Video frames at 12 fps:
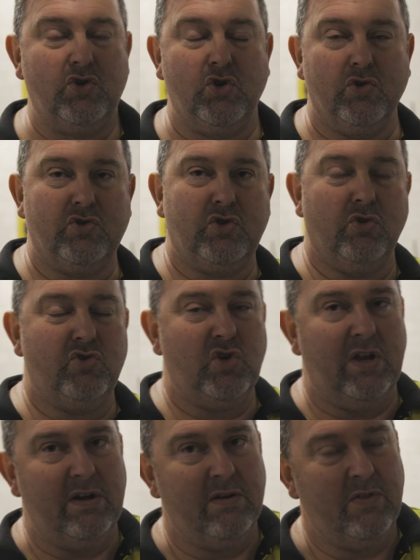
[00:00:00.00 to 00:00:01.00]
just
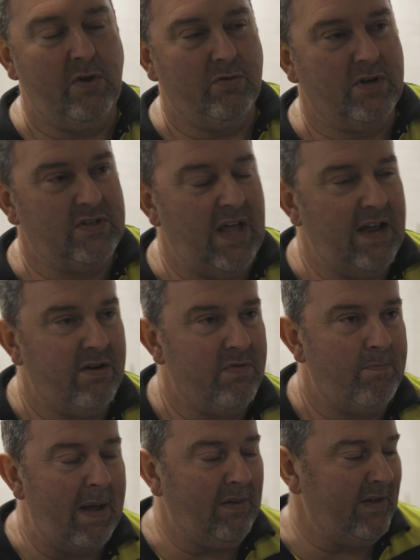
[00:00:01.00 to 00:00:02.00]
touching the underside of the
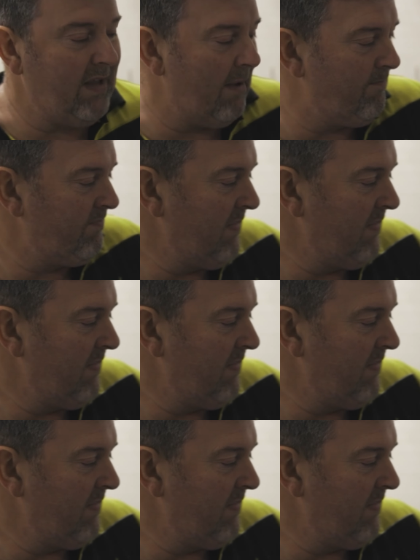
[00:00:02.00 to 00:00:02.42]
belt again.